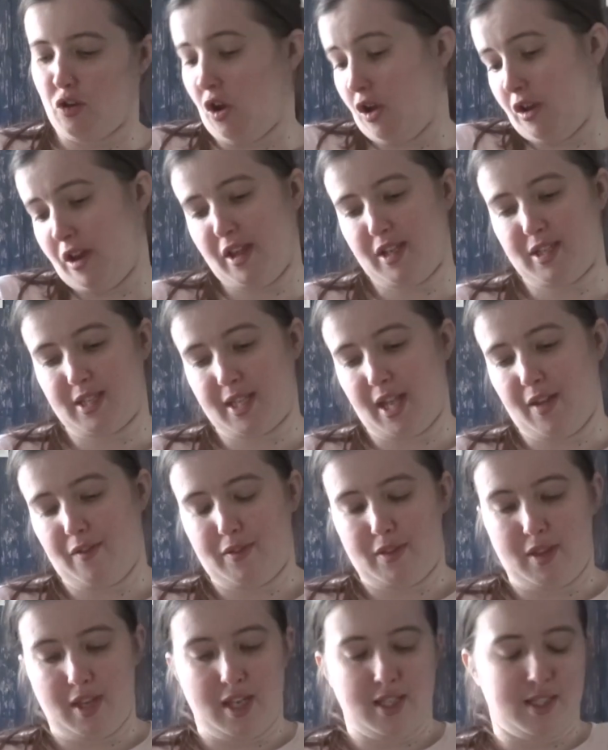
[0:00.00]
not this
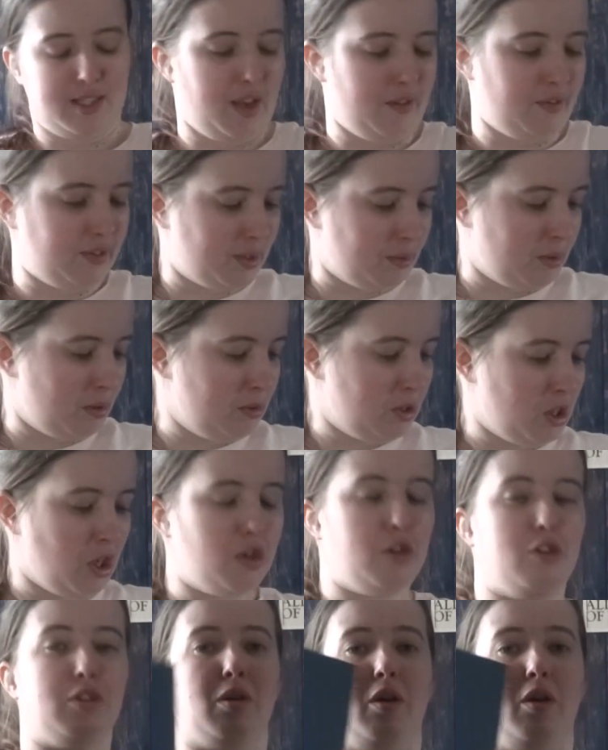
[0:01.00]
gift, these gifts I'm going to be showing you.